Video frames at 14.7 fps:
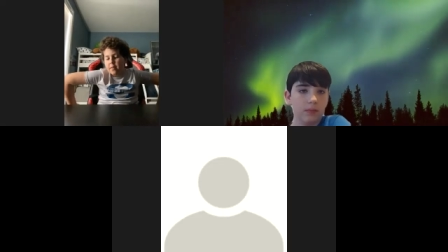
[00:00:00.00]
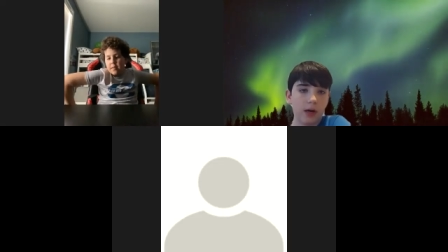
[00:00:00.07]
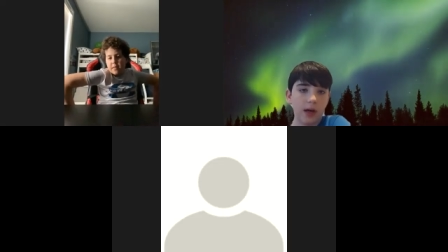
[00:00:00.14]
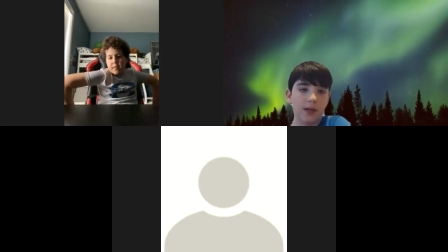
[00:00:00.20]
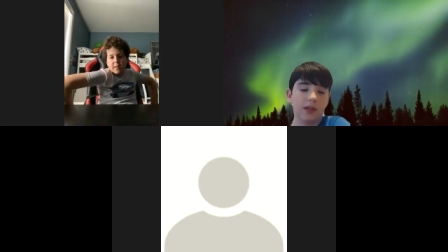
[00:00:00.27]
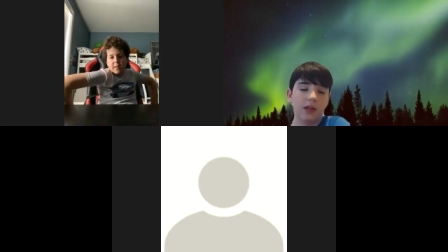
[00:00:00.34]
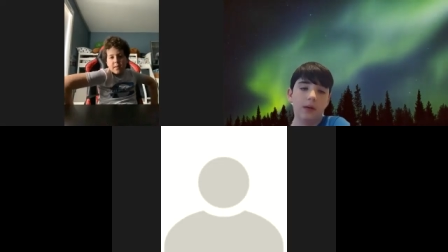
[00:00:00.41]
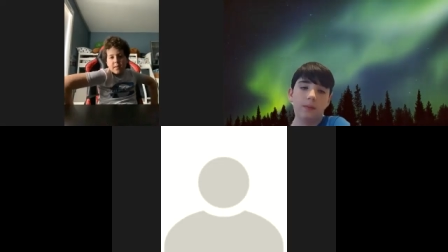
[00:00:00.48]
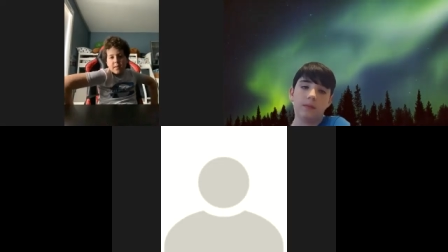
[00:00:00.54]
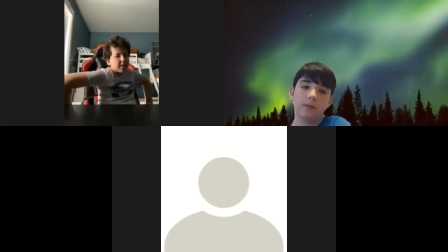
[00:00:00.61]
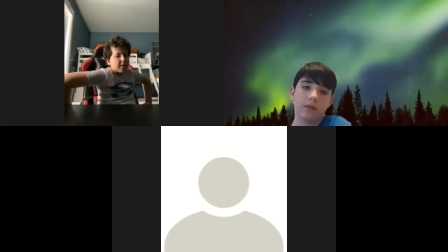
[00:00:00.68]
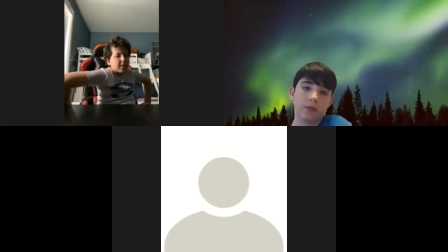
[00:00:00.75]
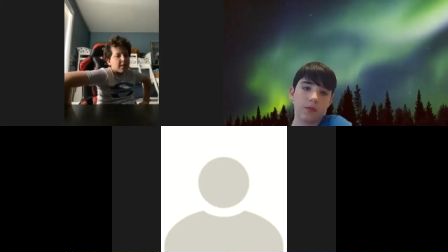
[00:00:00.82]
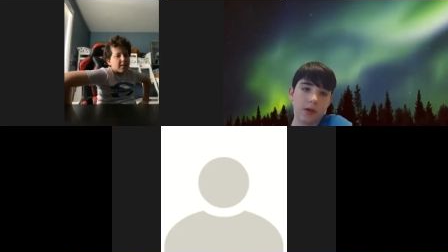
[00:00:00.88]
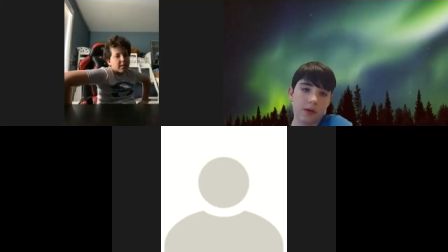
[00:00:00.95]
I don't know,
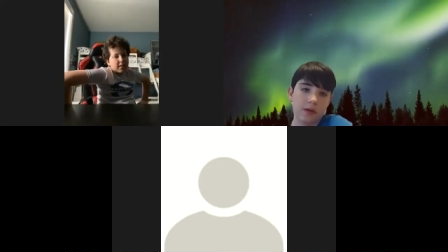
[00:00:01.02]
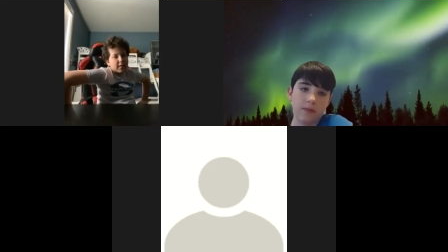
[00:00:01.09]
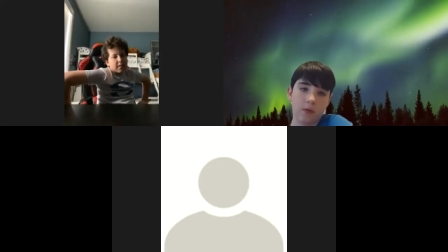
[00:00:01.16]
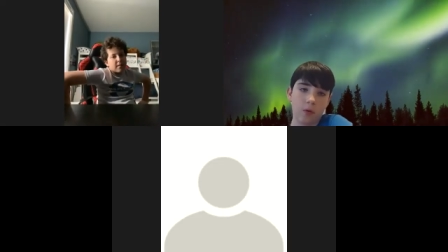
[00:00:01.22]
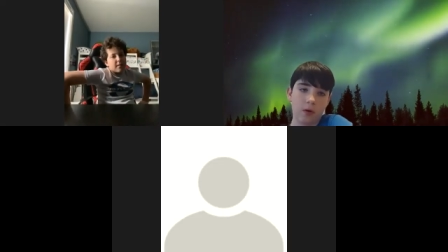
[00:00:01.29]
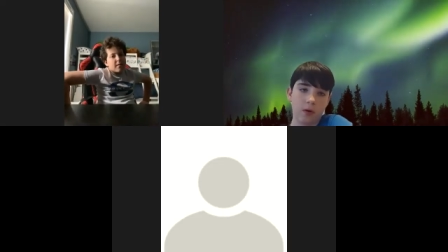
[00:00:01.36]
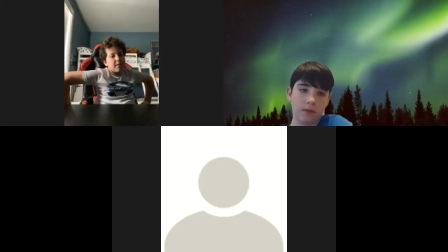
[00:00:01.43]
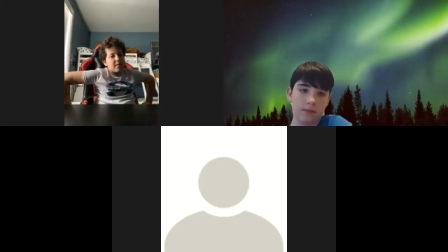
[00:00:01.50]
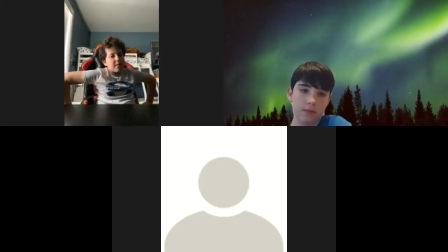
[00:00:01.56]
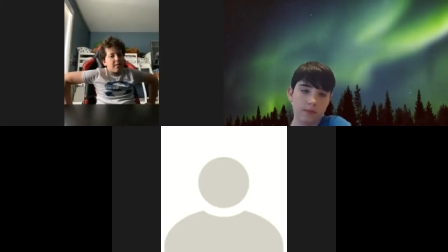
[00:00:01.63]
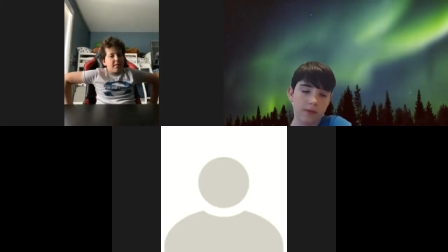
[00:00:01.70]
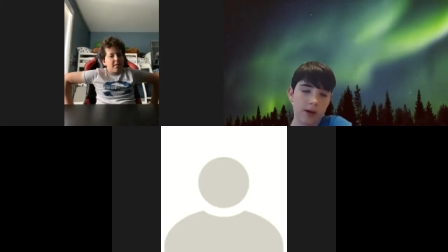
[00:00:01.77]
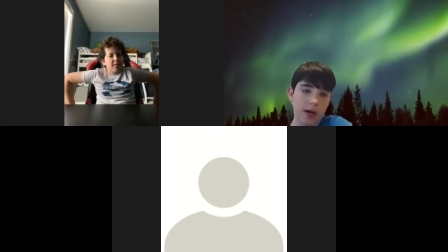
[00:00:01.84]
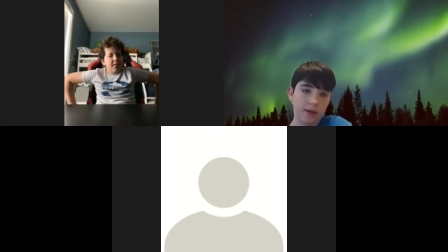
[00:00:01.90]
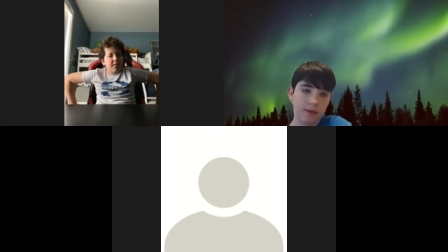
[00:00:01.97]
three, four,
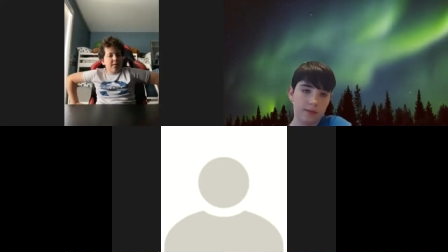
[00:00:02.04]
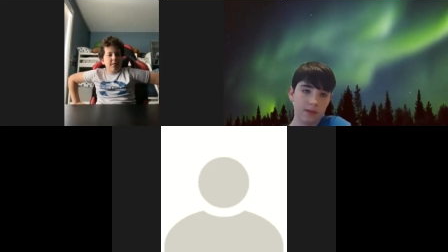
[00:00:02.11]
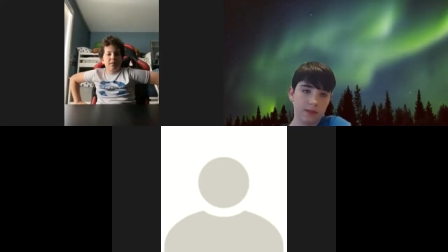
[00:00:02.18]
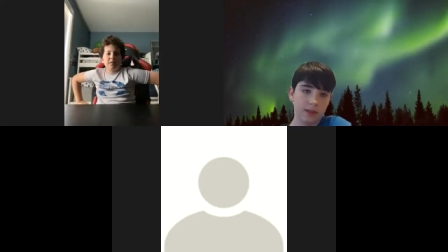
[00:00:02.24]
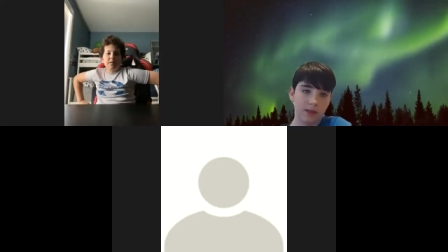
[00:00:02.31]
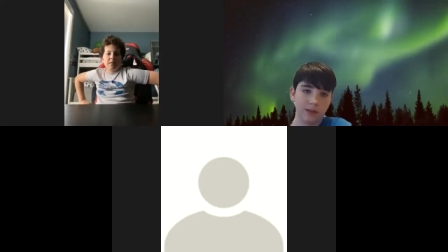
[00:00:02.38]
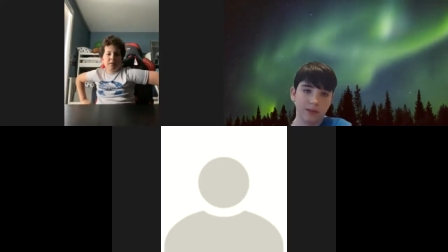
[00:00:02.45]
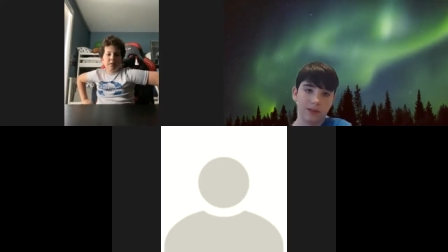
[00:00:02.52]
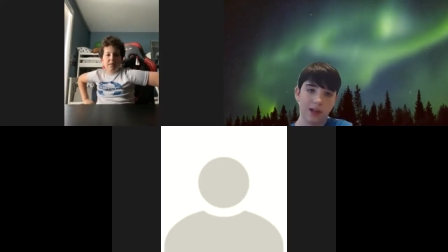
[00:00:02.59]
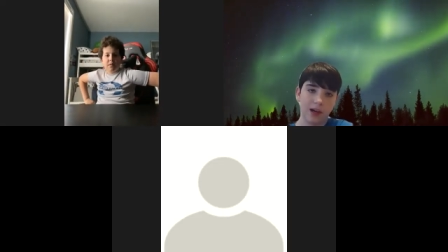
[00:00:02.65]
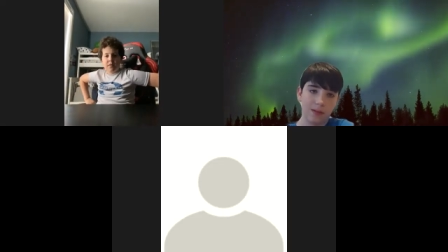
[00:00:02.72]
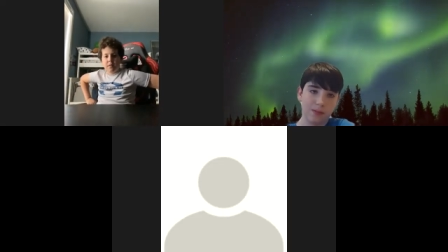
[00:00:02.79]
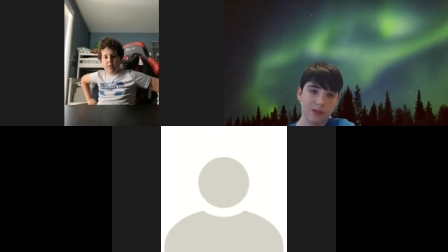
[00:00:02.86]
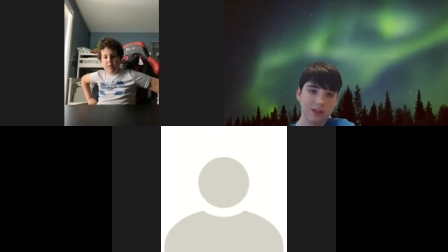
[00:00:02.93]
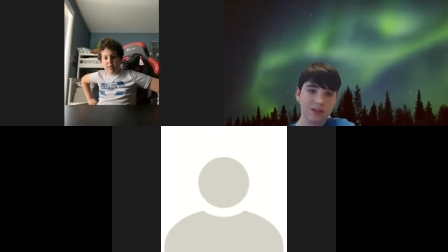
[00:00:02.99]
five, six
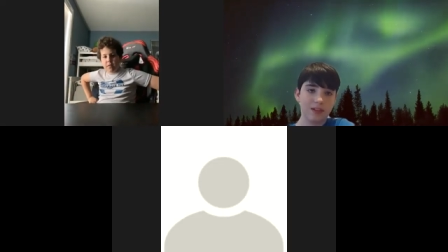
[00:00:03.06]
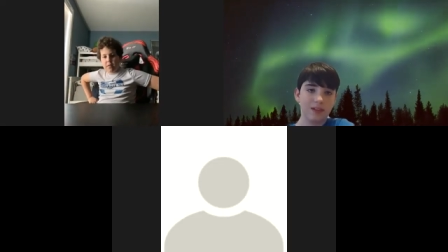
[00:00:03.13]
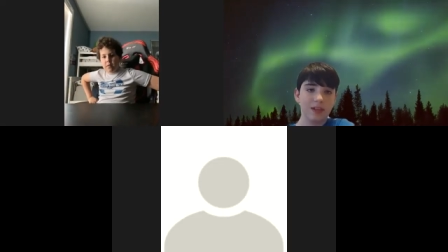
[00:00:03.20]
times.